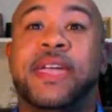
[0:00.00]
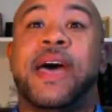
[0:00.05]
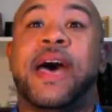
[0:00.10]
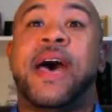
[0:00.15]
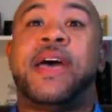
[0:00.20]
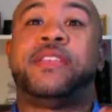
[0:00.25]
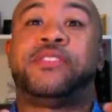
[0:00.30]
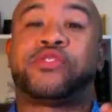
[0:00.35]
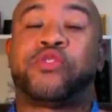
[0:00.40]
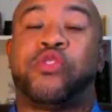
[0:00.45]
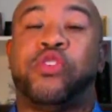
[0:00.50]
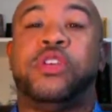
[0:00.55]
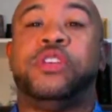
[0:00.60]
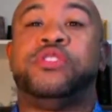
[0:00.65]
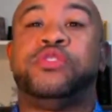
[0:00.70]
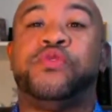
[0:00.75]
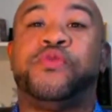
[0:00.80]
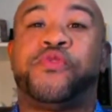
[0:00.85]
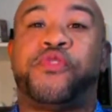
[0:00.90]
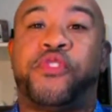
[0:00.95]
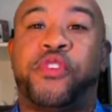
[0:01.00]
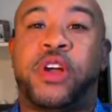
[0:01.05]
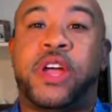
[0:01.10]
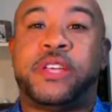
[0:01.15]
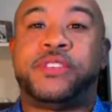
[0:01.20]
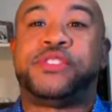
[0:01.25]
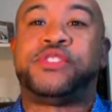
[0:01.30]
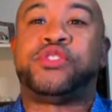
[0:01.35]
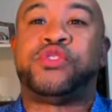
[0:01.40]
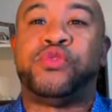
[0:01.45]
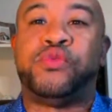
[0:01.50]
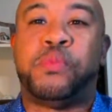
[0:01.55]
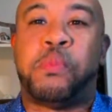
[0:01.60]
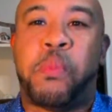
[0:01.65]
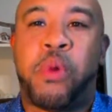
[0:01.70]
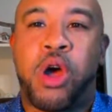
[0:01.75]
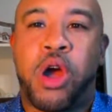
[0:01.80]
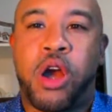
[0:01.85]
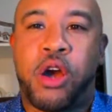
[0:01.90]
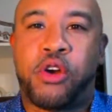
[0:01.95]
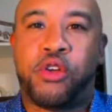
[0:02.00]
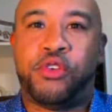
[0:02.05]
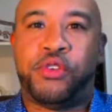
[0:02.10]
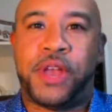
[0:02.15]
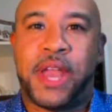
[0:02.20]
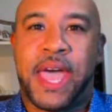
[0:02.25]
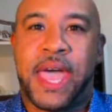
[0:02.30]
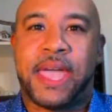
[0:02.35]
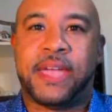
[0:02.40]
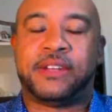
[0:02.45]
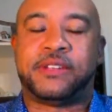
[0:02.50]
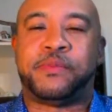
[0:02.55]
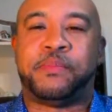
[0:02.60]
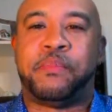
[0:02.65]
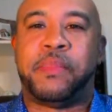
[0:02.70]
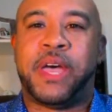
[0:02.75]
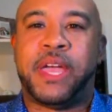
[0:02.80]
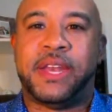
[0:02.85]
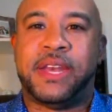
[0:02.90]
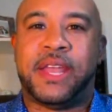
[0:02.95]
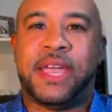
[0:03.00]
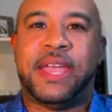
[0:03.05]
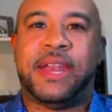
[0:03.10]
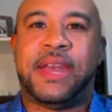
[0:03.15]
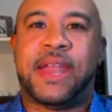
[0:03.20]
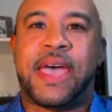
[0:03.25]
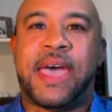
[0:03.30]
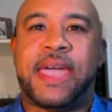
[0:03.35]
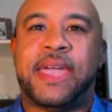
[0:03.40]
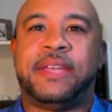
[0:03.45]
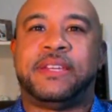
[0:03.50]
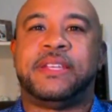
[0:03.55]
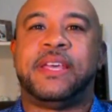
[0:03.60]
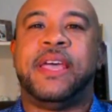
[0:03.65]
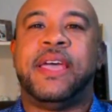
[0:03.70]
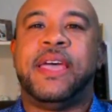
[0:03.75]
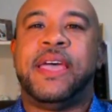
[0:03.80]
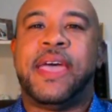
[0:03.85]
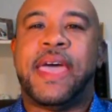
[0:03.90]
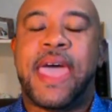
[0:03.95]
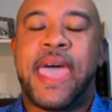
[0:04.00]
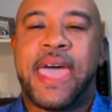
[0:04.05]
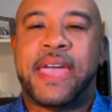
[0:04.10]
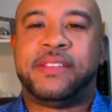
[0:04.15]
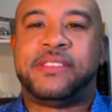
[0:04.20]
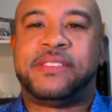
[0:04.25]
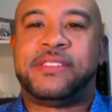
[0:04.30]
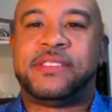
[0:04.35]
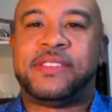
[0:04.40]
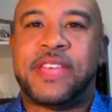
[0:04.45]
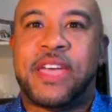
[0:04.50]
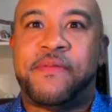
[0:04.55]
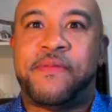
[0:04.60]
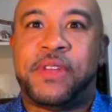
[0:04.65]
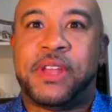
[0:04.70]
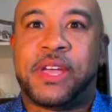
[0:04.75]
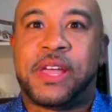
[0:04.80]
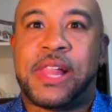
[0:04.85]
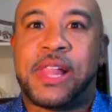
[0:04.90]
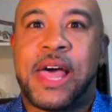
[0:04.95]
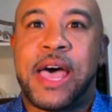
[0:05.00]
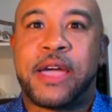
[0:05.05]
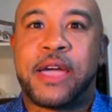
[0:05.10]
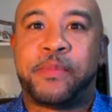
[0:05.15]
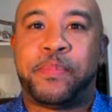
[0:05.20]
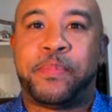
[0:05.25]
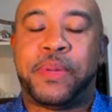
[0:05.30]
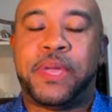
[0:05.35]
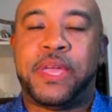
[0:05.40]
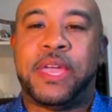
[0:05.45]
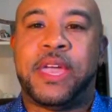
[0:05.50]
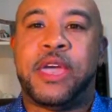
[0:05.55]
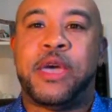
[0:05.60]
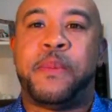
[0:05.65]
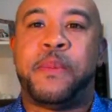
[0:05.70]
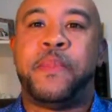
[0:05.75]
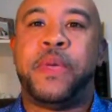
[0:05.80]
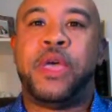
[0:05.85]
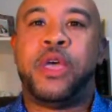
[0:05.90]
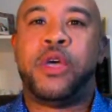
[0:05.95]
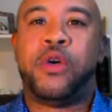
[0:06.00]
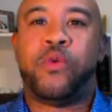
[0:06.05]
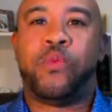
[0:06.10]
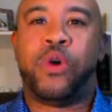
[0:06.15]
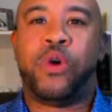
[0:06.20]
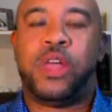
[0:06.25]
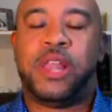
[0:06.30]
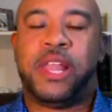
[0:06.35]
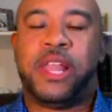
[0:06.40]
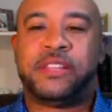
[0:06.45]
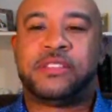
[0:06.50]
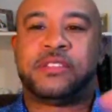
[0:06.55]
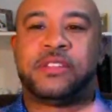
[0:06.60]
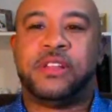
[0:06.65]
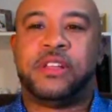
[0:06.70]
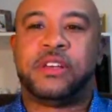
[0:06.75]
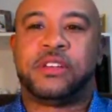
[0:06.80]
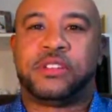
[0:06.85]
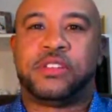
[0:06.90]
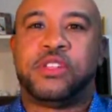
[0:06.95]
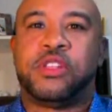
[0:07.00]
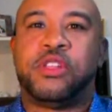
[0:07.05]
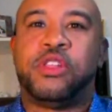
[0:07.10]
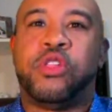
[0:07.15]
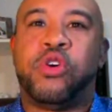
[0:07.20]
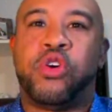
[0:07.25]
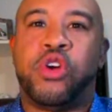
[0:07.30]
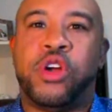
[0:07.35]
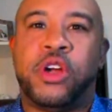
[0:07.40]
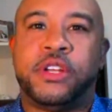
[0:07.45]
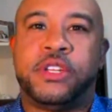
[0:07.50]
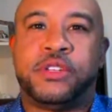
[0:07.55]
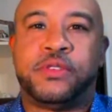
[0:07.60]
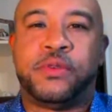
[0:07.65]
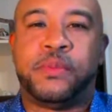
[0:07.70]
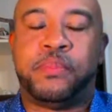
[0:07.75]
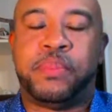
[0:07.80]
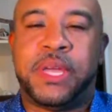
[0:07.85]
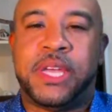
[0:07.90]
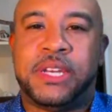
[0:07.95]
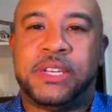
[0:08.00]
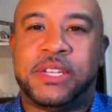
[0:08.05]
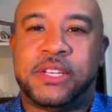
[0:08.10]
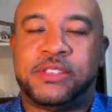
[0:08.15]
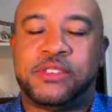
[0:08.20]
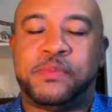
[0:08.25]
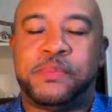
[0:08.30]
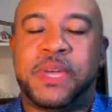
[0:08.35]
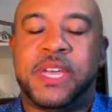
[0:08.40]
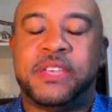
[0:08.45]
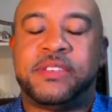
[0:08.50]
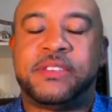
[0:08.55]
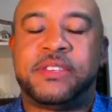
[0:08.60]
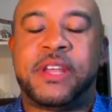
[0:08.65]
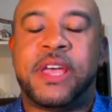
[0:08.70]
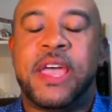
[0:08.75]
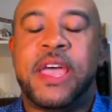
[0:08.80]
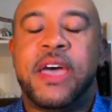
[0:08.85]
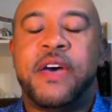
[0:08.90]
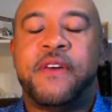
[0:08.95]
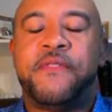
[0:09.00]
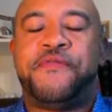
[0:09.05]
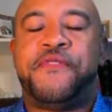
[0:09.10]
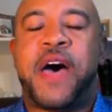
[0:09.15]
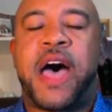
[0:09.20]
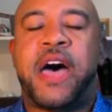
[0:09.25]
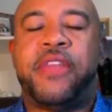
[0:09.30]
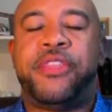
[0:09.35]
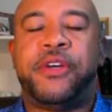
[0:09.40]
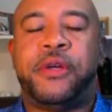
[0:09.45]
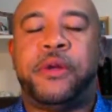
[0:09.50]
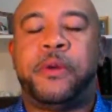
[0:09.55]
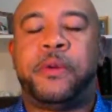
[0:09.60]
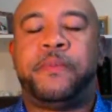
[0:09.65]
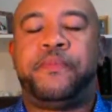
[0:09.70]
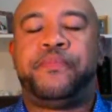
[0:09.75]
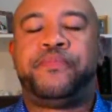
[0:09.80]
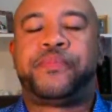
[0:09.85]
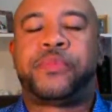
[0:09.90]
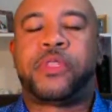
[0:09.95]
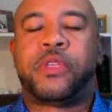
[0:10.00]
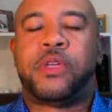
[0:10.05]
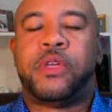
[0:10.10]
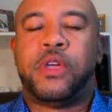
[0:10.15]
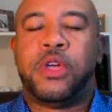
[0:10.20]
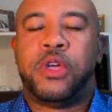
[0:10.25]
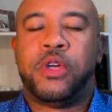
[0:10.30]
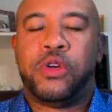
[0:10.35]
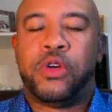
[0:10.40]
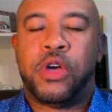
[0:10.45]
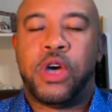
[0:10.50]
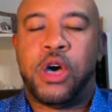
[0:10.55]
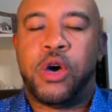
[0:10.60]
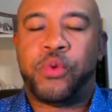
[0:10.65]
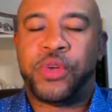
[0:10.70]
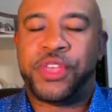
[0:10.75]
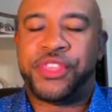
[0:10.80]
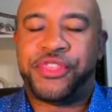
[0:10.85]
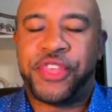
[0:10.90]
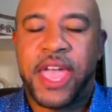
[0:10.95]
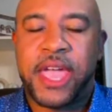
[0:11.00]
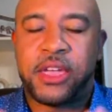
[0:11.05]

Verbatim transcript: us tomorrow night, Monday night at 7 o'clock p.m. Well, let's look to the Lord to be dismissed. Father, uh, we thank you so much, God